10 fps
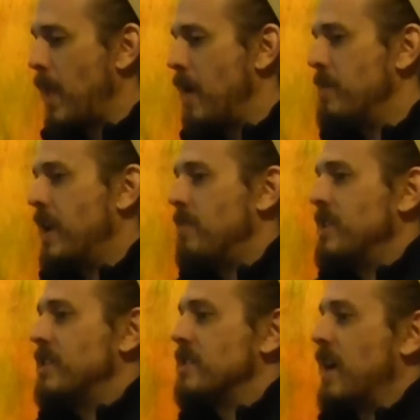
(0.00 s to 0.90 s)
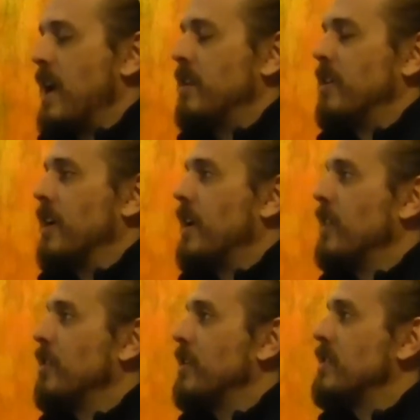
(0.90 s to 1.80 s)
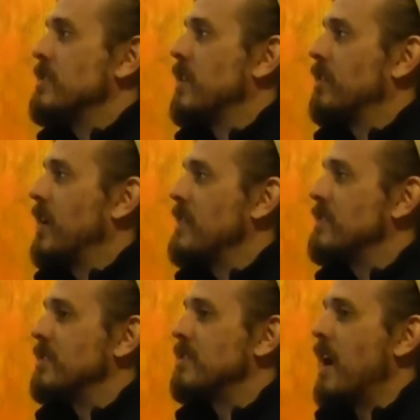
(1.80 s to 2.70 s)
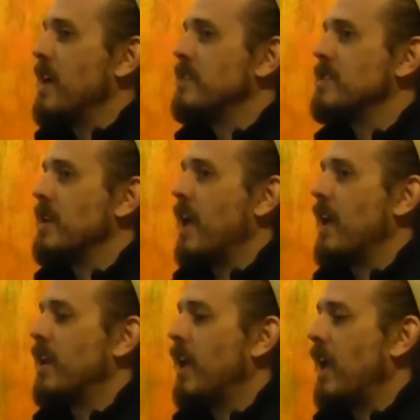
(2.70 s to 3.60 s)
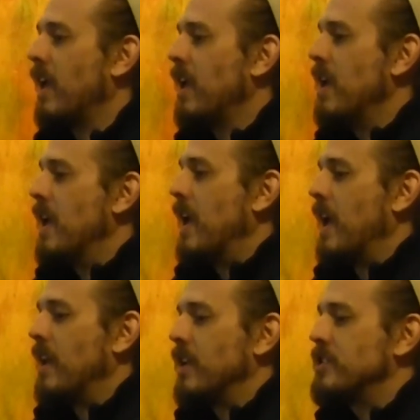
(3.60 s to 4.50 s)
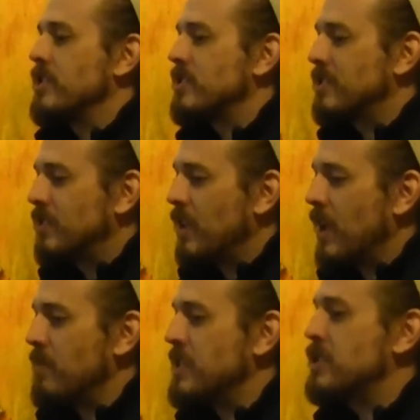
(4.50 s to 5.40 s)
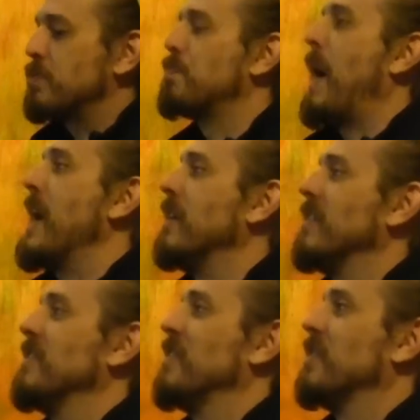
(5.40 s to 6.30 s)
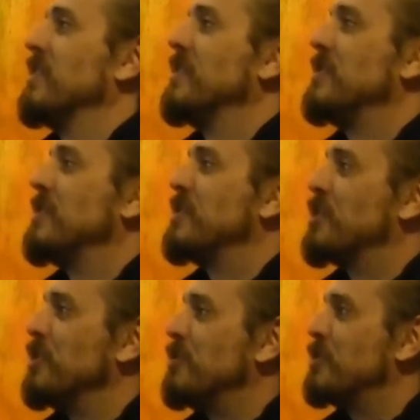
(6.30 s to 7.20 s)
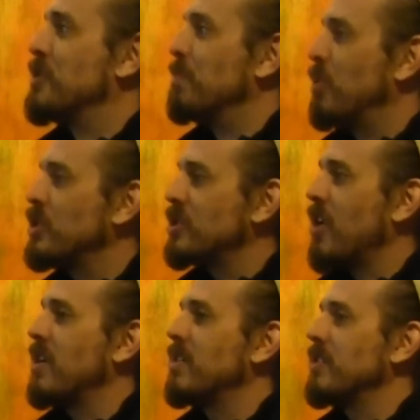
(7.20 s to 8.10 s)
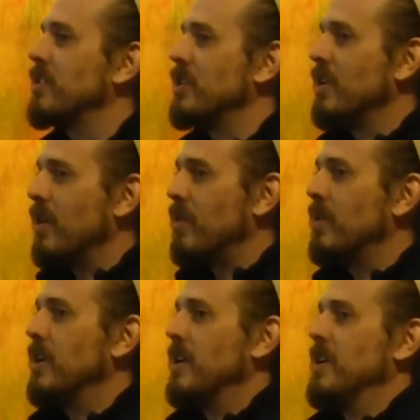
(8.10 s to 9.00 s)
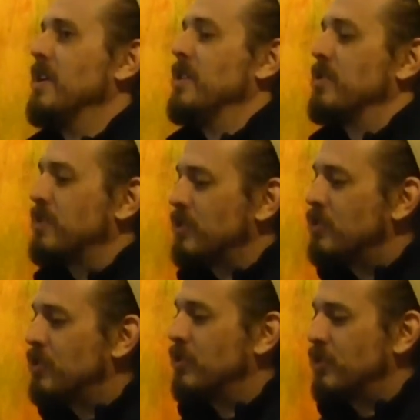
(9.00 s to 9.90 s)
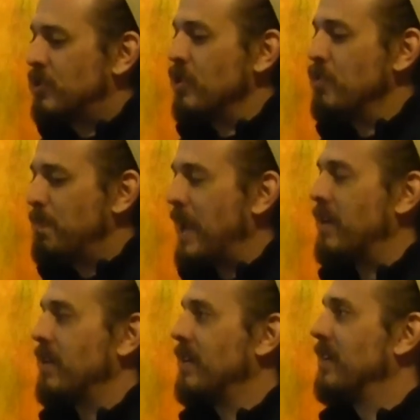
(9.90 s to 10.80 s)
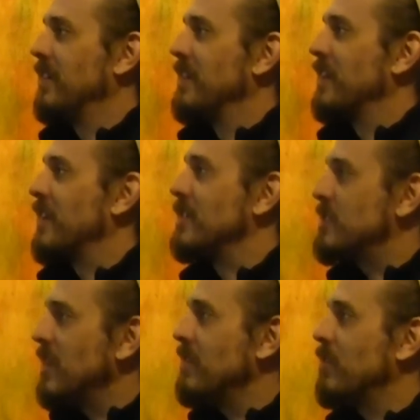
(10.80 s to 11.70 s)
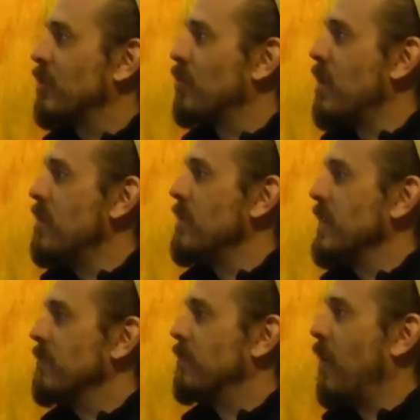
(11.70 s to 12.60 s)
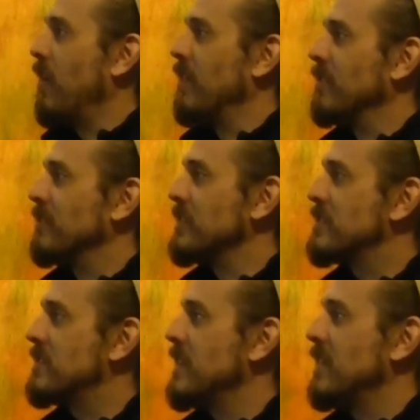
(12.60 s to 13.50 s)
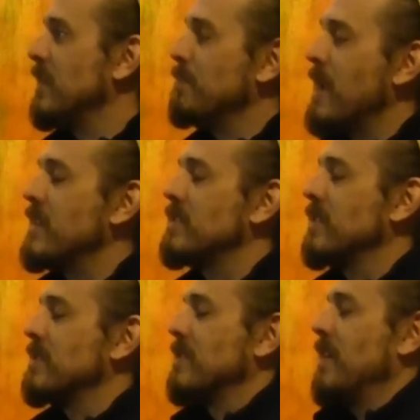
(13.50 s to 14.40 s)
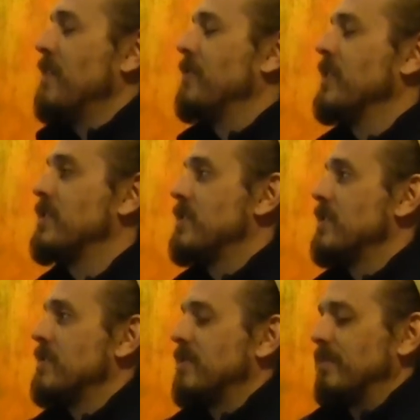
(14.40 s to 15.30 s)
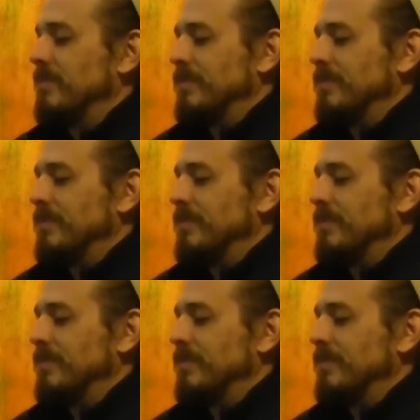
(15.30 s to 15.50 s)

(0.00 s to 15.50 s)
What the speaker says: I mean, I'm a designer and I look at these other guys' designs and I just am inspired to push harder, you know, do better, continue to grow and evolve and see the amazing stuff. It's just,